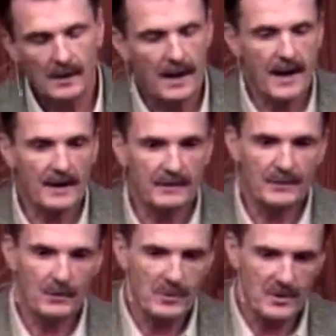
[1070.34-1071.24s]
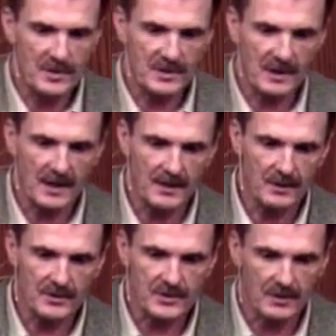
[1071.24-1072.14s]
I don't even know whether this guy
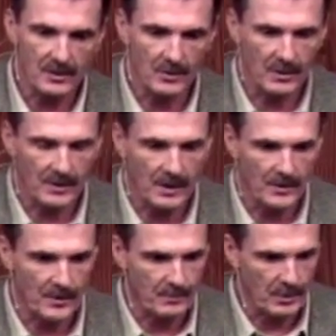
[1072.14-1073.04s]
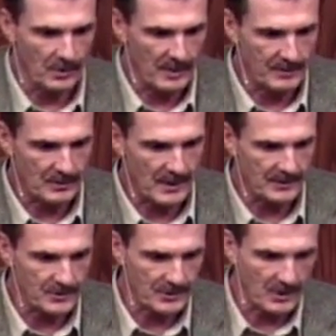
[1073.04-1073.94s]
knows the Lord, although the program
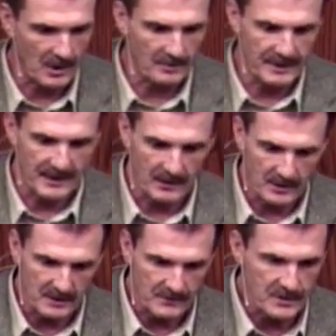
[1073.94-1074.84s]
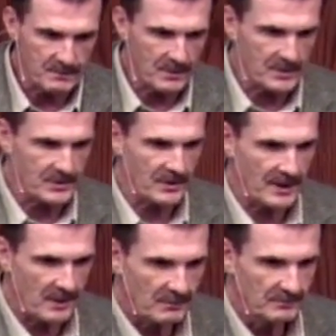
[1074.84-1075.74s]
directors are calling me now looking for spiritual
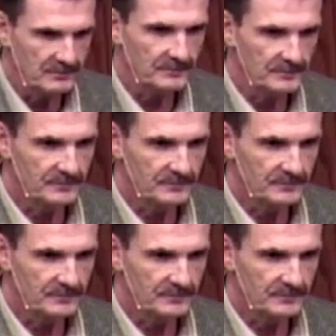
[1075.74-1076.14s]
help.